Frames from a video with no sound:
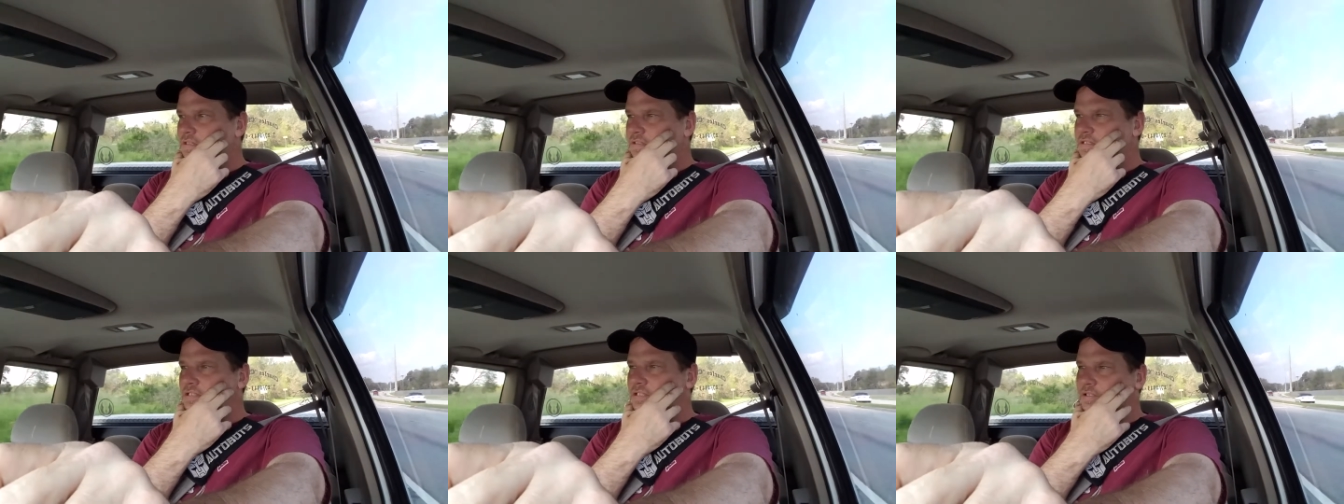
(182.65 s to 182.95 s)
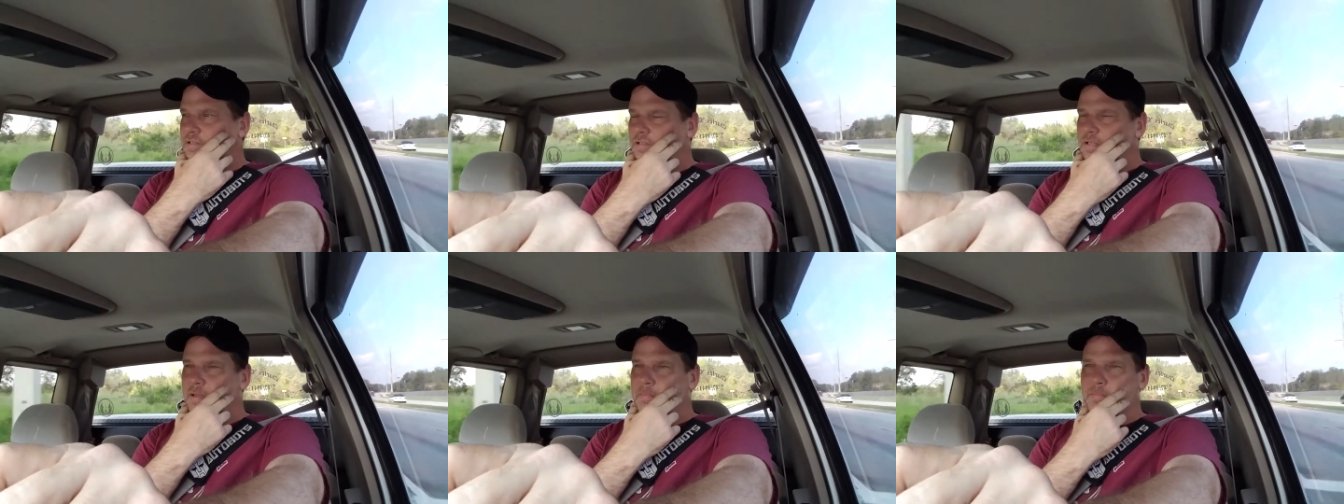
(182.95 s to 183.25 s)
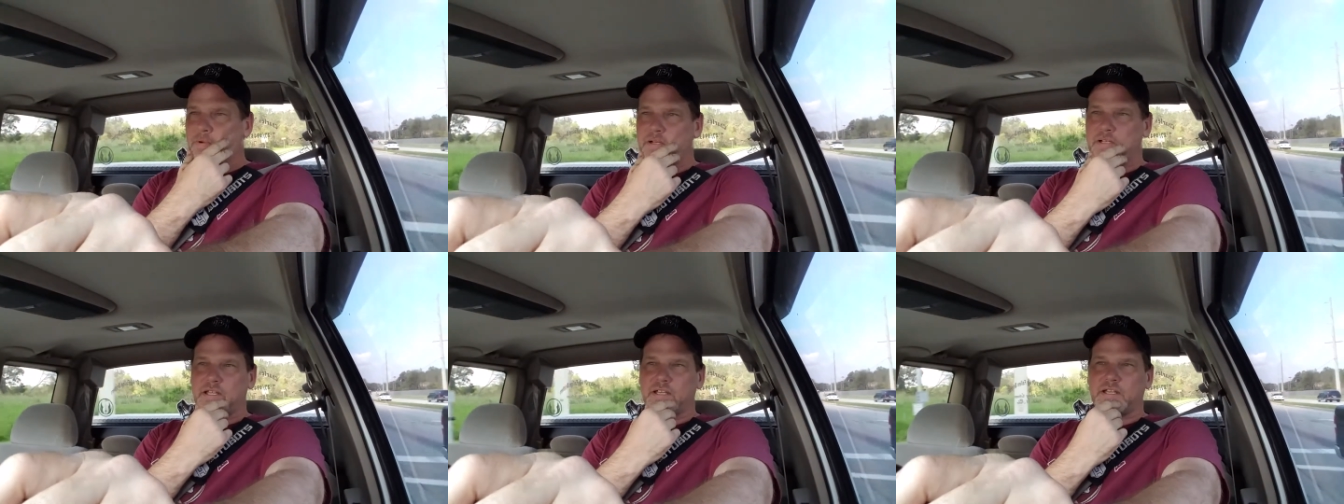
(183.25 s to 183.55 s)
so that
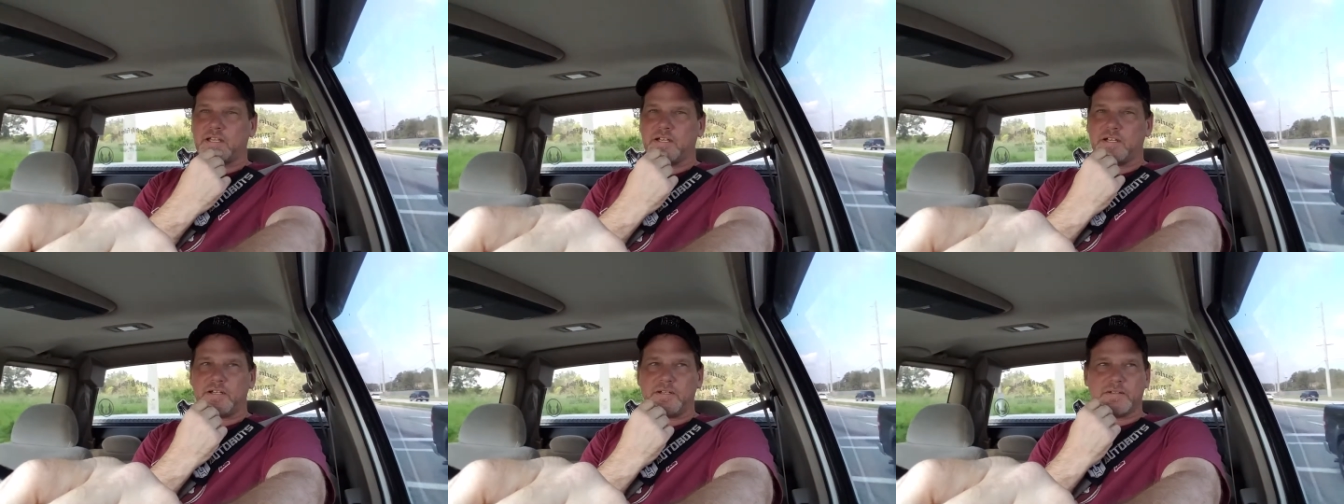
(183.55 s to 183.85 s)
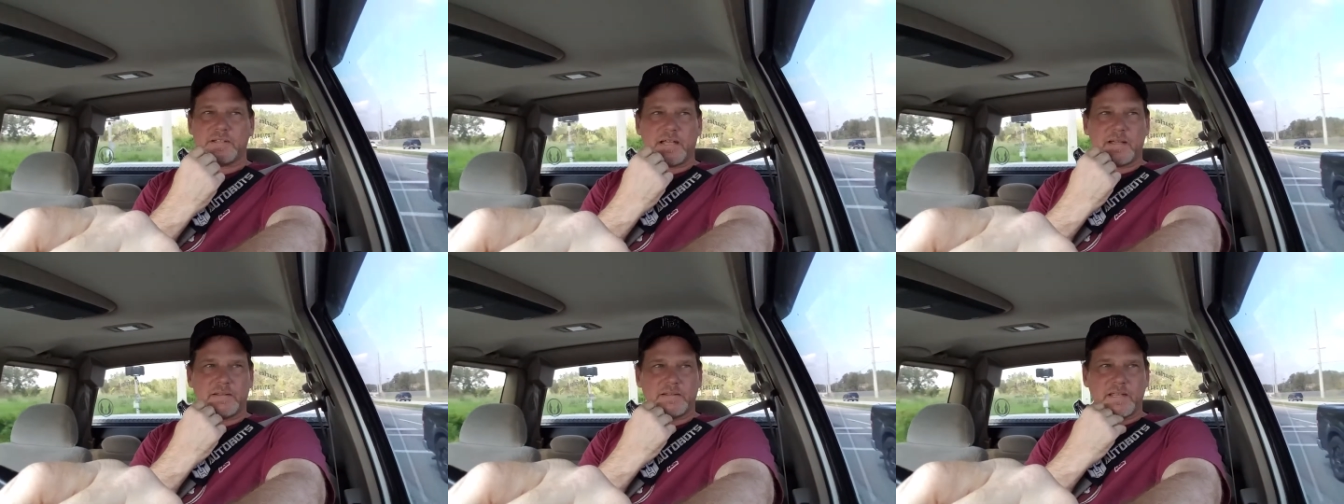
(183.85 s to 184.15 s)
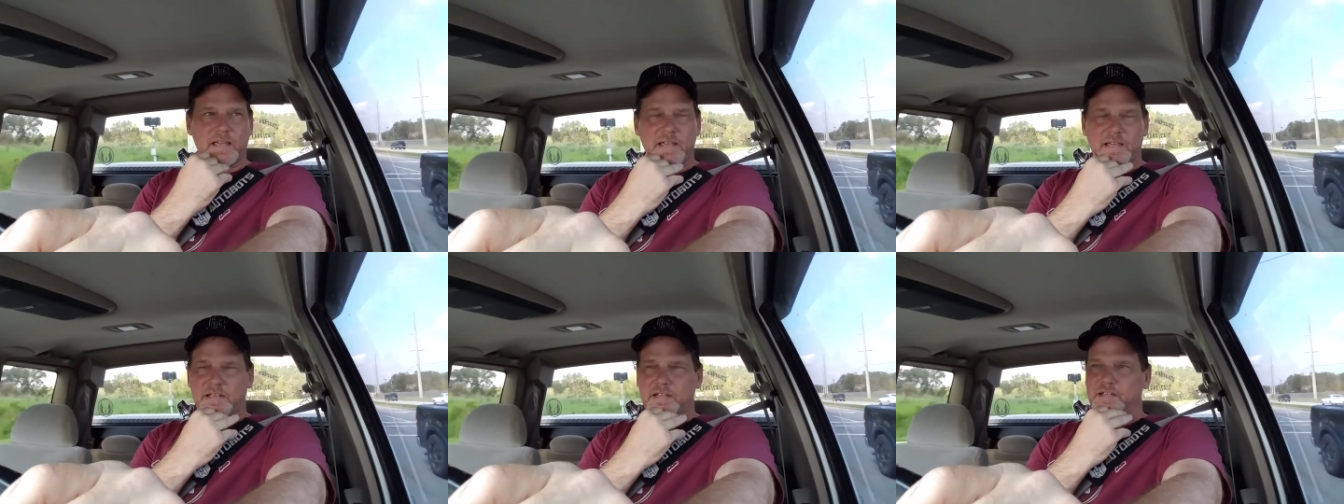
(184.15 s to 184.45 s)
that
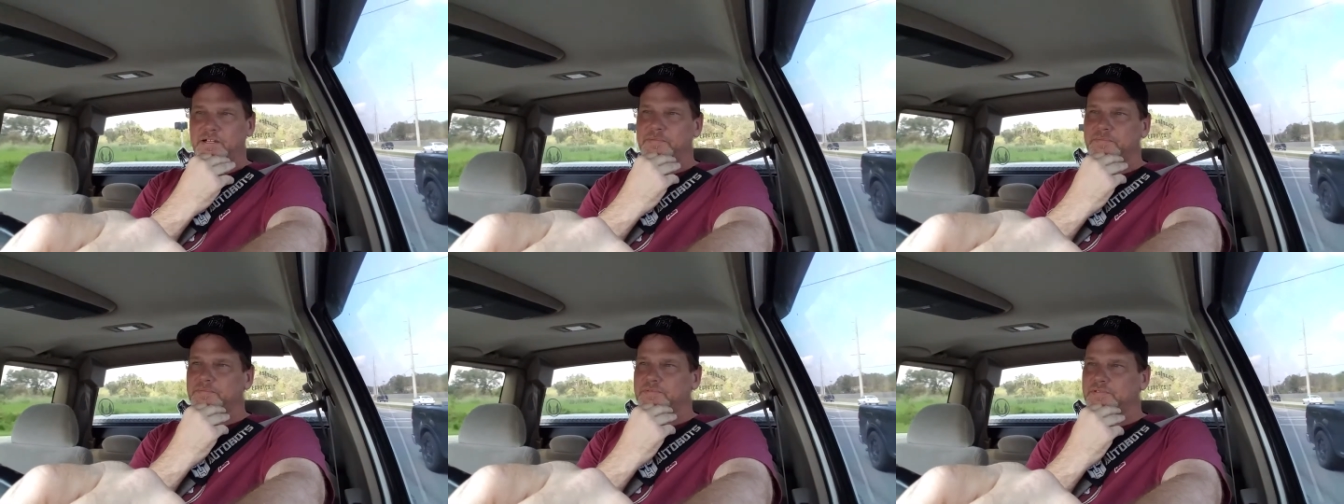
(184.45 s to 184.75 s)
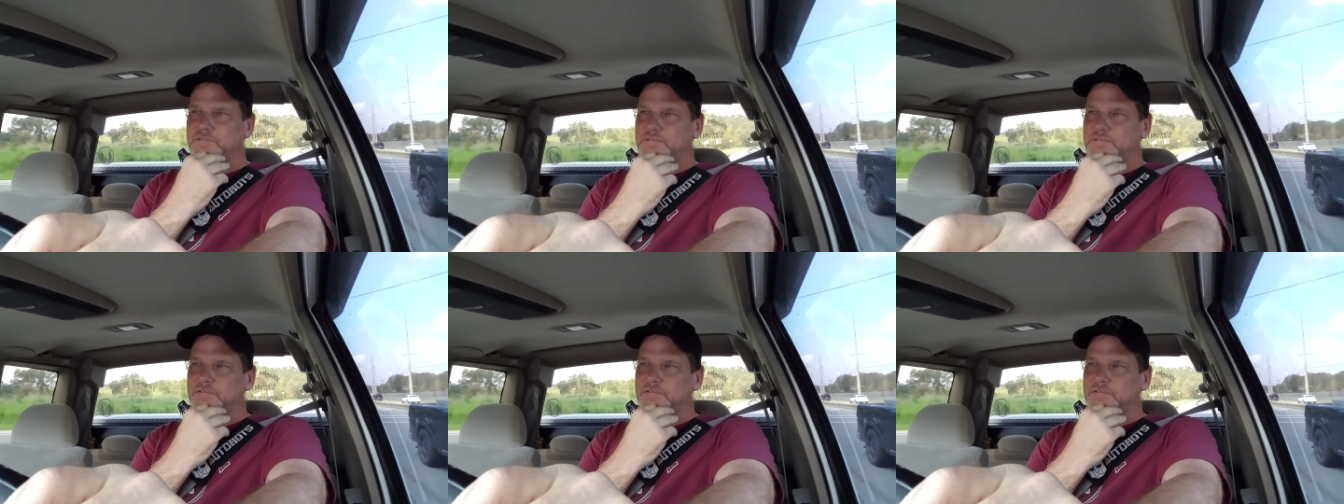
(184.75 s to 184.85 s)
day comes,